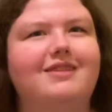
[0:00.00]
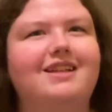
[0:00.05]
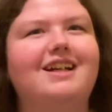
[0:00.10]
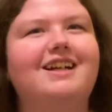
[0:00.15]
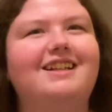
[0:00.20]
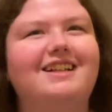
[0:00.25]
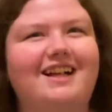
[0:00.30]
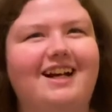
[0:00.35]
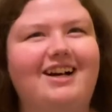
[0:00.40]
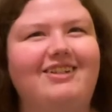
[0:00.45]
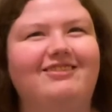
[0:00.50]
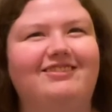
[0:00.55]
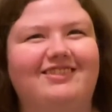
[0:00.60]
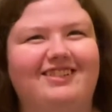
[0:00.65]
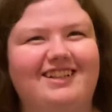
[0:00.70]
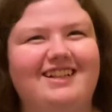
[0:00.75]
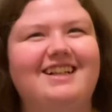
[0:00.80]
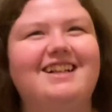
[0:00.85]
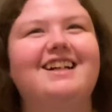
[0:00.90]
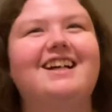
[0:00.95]
Yep.
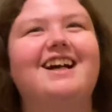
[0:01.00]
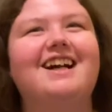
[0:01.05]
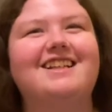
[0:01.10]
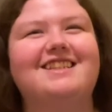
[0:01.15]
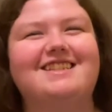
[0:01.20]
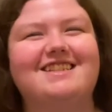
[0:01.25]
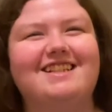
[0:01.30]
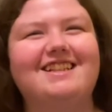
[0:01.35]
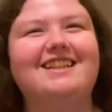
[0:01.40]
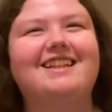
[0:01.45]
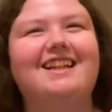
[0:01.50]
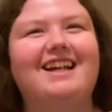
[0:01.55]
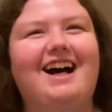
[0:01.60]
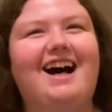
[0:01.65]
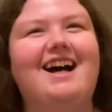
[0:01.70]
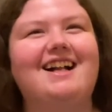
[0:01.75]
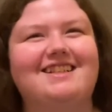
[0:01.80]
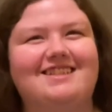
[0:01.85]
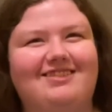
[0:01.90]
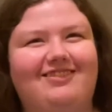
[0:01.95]
And see,
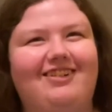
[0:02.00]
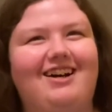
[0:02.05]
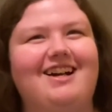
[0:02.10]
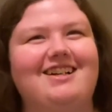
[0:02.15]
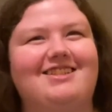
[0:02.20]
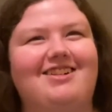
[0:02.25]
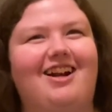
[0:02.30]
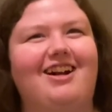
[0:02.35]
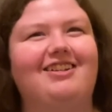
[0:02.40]
that's why I started